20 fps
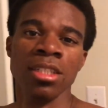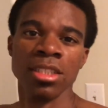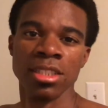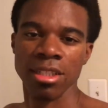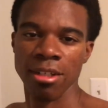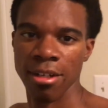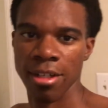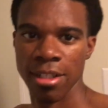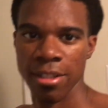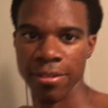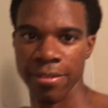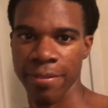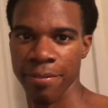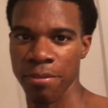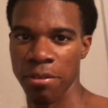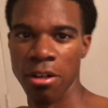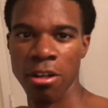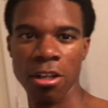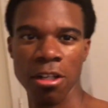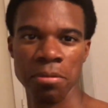Sorry if the
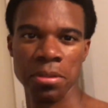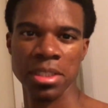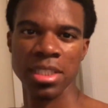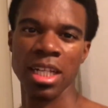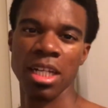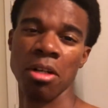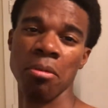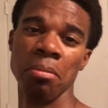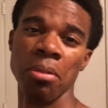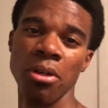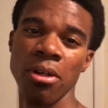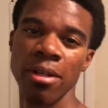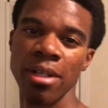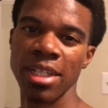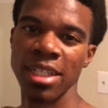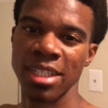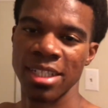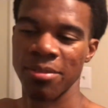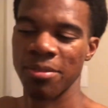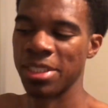vlog was kind of
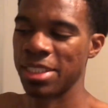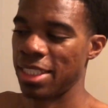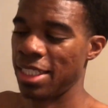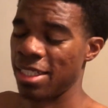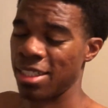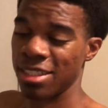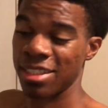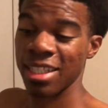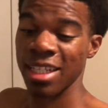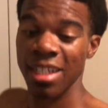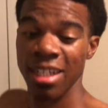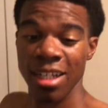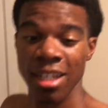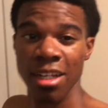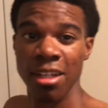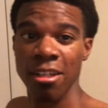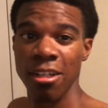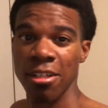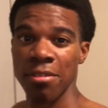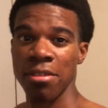boring, wasn't entertaining
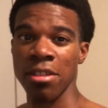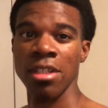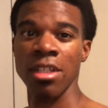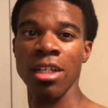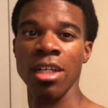enough.